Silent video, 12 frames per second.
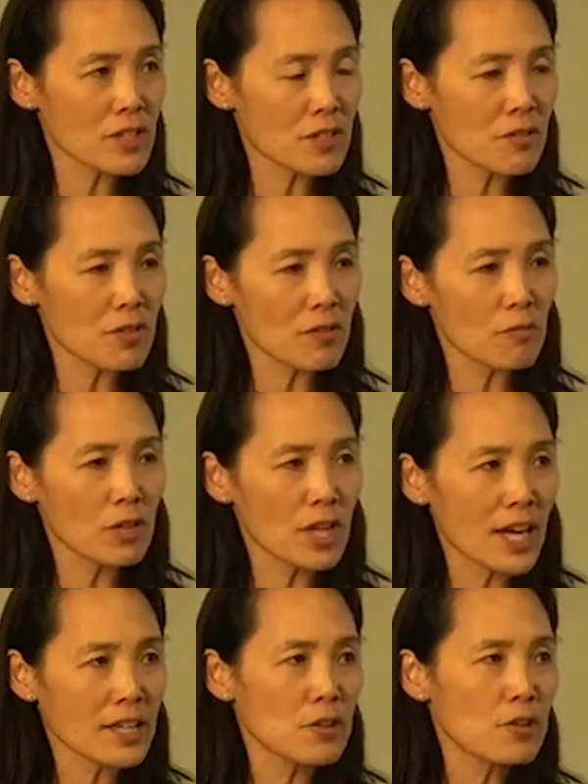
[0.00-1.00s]
so that we'll
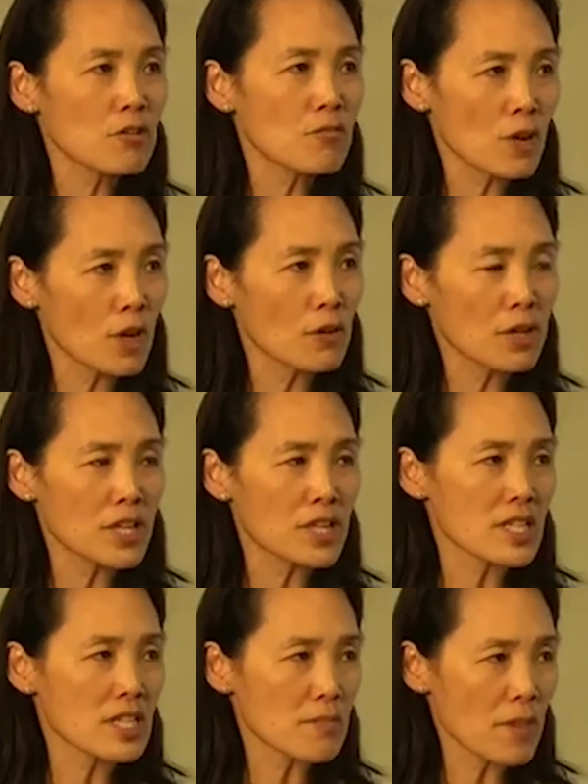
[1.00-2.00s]
add a new row in
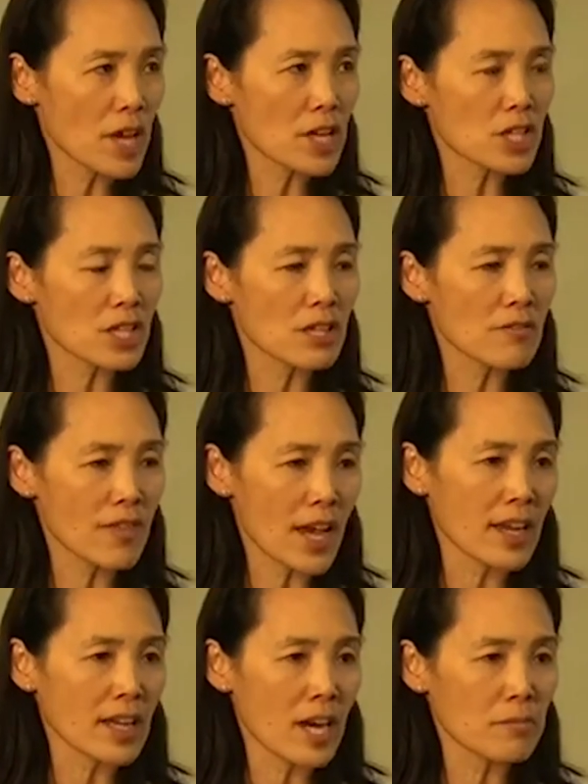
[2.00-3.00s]
anticipation of
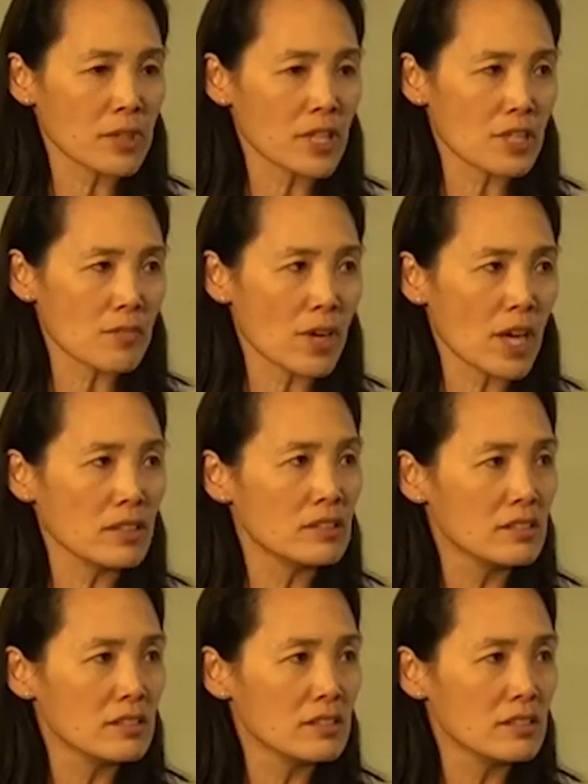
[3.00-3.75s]
that happening as well.